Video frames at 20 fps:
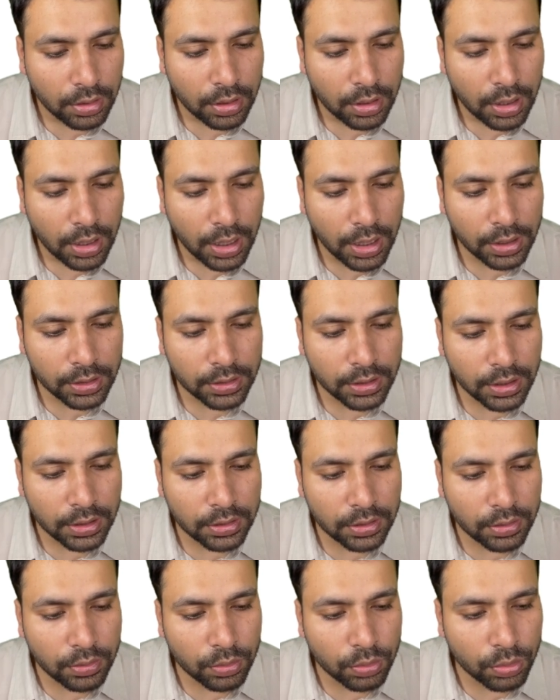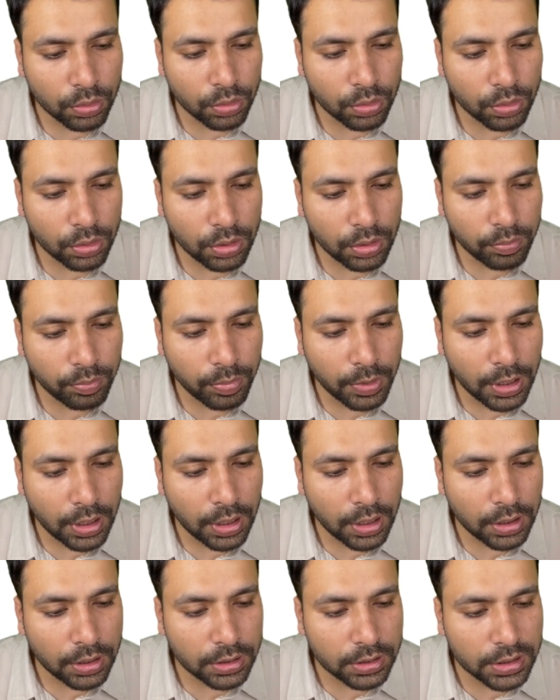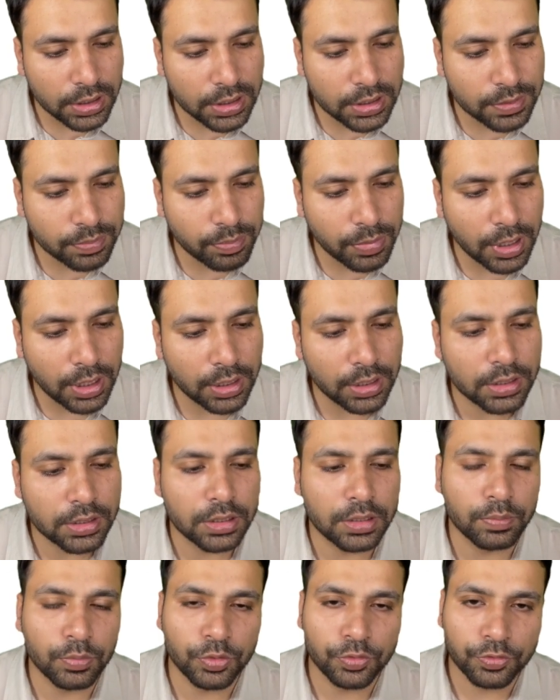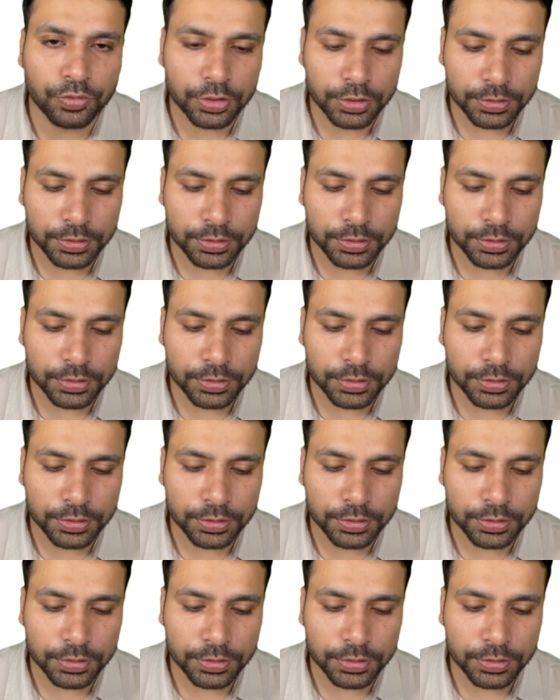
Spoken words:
and then the whole part, this part is removed.